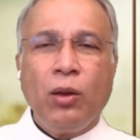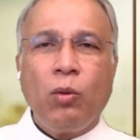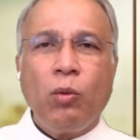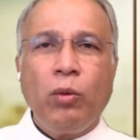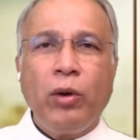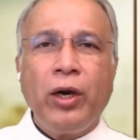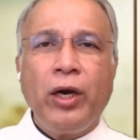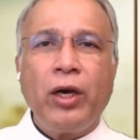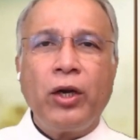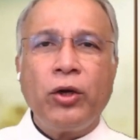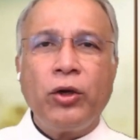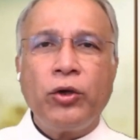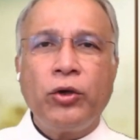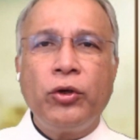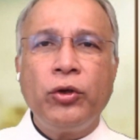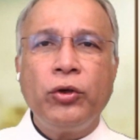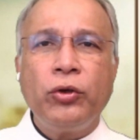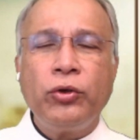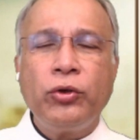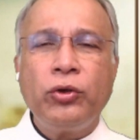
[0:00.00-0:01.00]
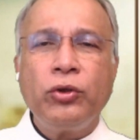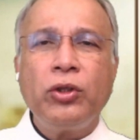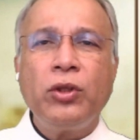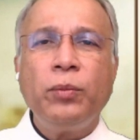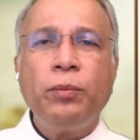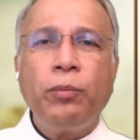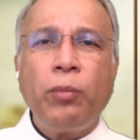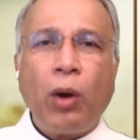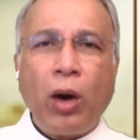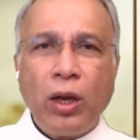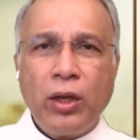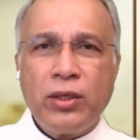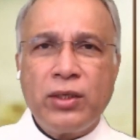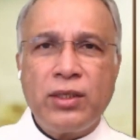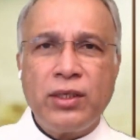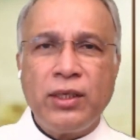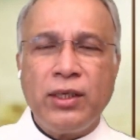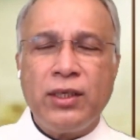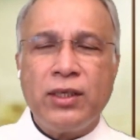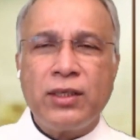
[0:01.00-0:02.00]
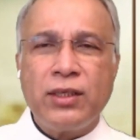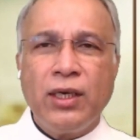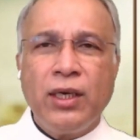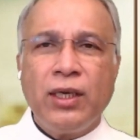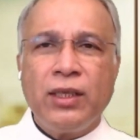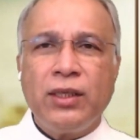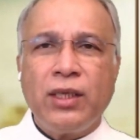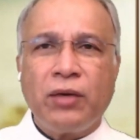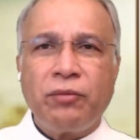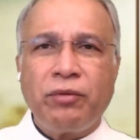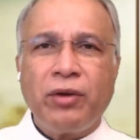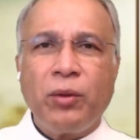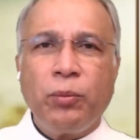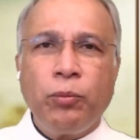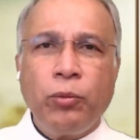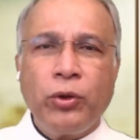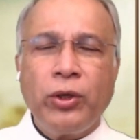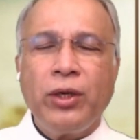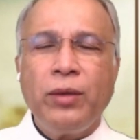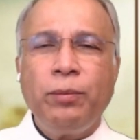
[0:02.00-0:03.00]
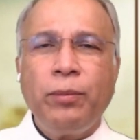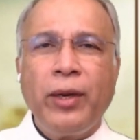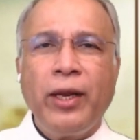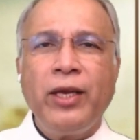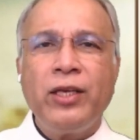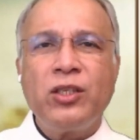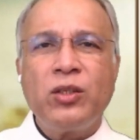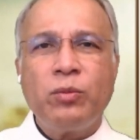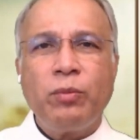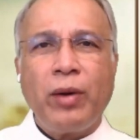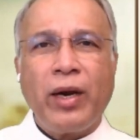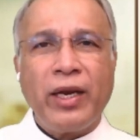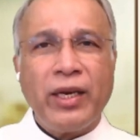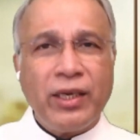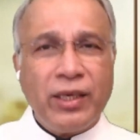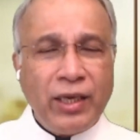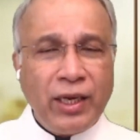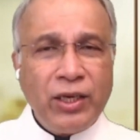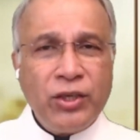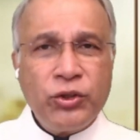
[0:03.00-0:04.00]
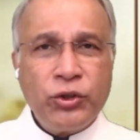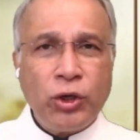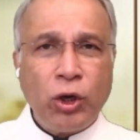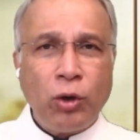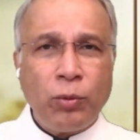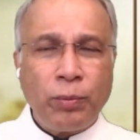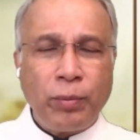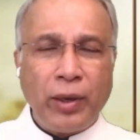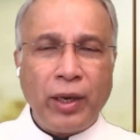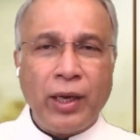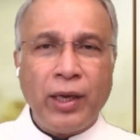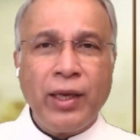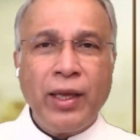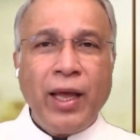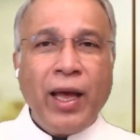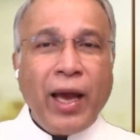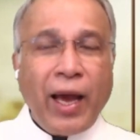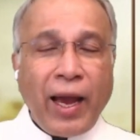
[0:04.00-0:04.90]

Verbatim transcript: were due to the policies that were put in place by Deng Xiaoping